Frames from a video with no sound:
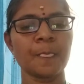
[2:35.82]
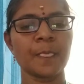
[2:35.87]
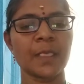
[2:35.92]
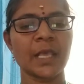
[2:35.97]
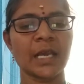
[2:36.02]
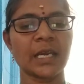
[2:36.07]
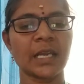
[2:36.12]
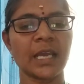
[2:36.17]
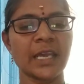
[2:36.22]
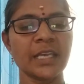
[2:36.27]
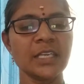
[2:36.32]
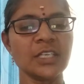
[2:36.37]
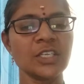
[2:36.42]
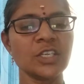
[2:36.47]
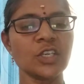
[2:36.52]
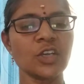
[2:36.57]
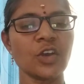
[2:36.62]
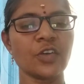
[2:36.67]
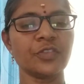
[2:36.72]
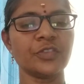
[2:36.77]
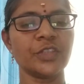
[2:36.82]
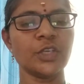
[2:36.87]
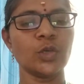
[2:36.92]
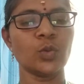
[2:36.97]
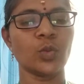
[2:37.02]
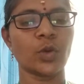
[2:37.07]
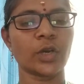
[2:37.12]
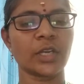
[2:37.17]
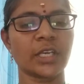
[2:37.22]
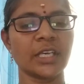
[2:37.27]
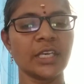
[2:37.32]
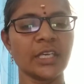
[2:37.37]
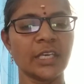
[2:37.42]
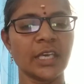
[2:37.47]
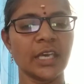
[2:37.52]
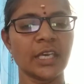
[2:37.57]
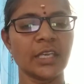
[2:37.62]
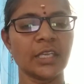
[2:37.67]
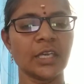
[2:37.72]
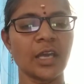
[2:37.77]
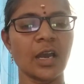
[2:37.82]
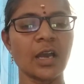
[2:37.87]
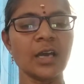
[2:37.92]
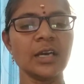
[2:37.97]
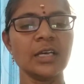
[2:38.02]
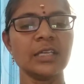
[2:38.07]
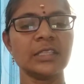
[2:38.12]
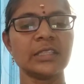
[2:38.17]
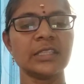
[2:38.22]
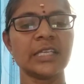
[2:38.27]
The lighting of the working area,